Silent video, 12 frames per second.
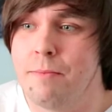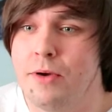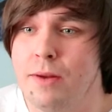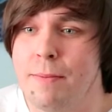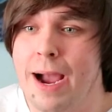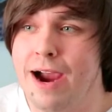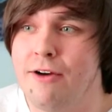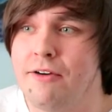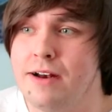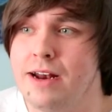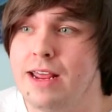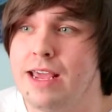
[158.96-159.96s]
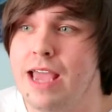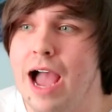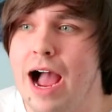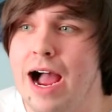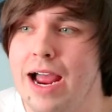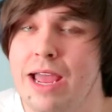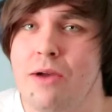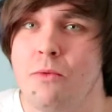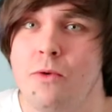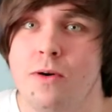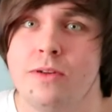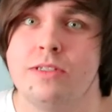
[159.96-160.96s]
but apparently I
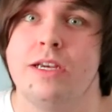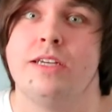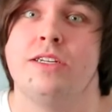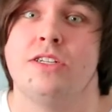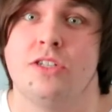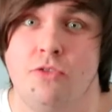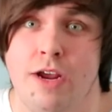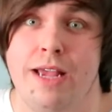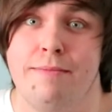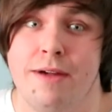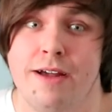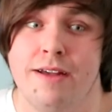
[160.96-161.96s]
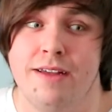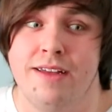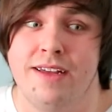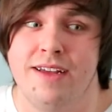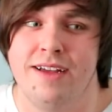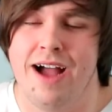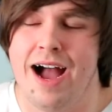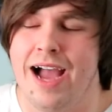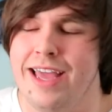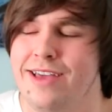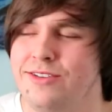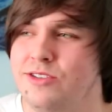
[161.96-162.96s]
was a screamer.
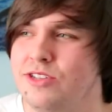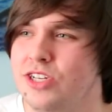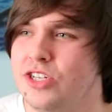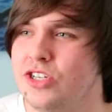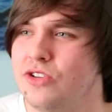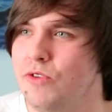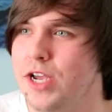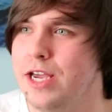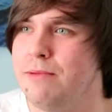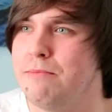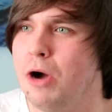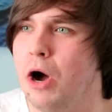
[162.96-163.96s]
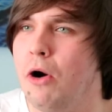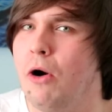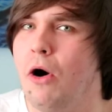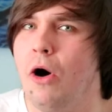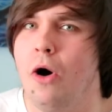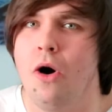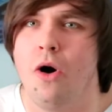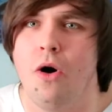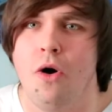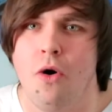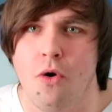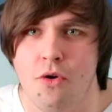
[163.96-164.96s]
I used to scream
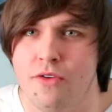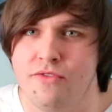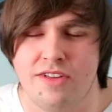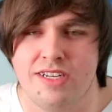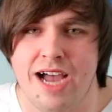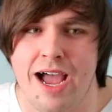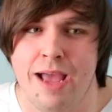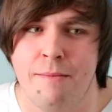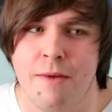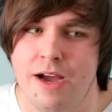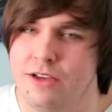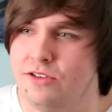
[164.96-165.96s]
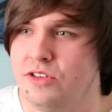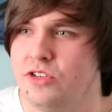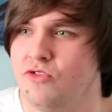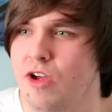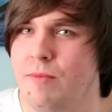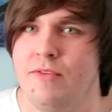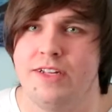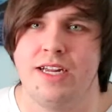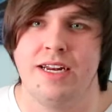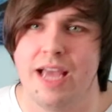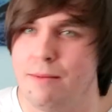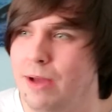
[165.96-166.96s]
all of the time. I used to scream if I
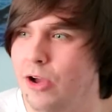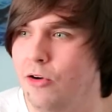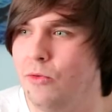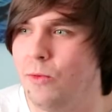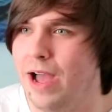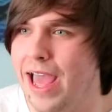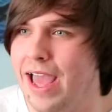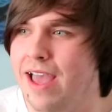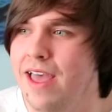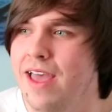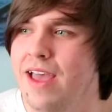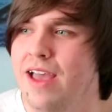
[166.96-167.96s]
didn't get my own way.